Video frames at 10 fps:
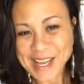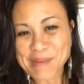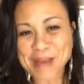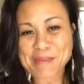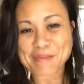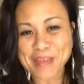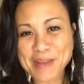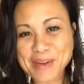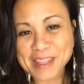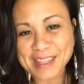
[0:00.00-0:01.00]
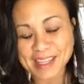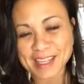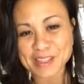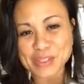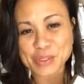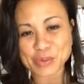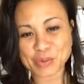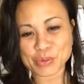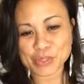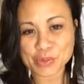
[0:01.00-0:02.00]
my favorite things to,
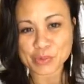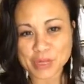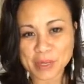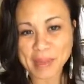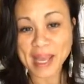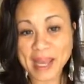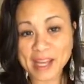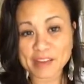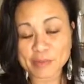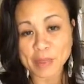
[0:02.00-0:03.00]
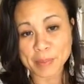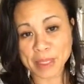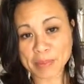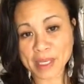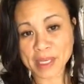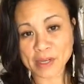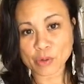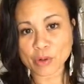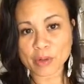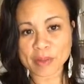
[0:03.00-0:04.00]
to um, have by my bed
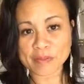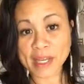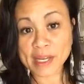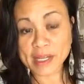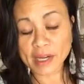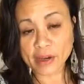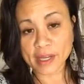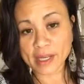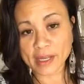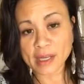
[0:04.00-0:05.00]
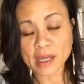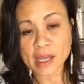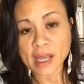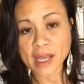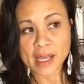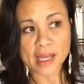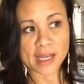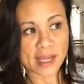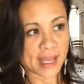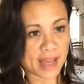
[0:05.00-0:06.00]
or in my vanity area. And
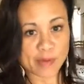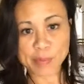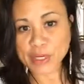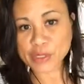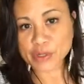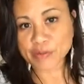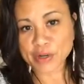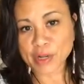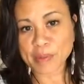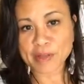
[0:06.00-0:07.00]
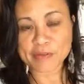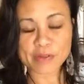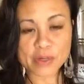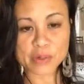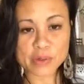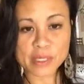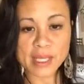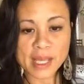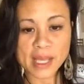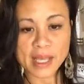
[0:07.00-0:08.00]
I have a picture of it on my phone.
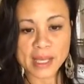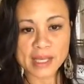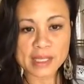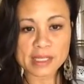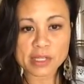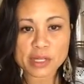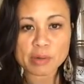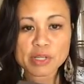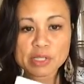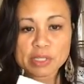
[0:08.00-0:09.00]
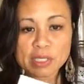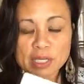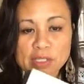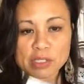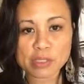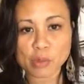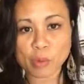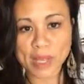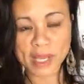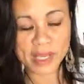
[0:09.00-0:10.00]
And, you know, it's just, it's just a
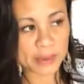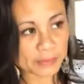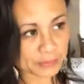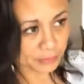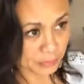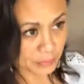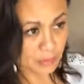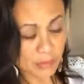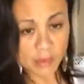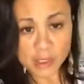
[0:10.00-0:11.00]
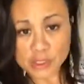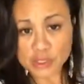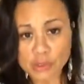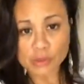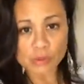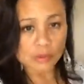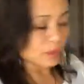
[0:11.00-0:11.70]
way to